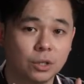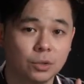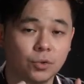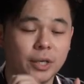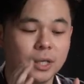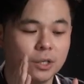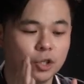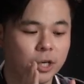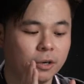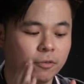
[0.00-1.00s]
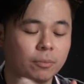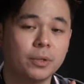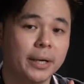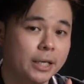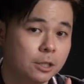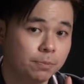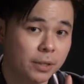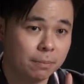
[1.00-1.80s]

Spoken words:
you can check from the SPM